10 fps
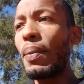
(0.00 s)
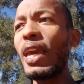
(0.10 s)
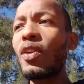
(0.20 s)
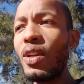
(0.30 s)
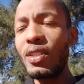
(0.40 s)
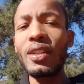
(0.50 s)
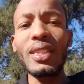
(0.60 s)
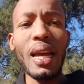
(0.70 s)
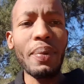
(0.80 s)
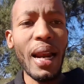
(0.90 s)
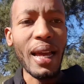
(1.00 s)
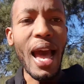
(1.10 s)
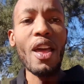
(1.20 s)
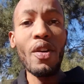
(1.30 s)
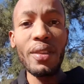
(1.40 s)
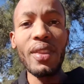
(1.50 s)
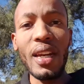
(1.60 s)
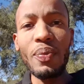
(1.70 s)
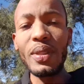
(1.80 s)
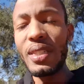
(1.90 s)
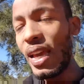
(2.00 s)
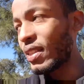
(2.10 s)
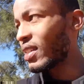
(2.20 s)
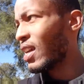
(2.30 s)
increase our stack by like 130%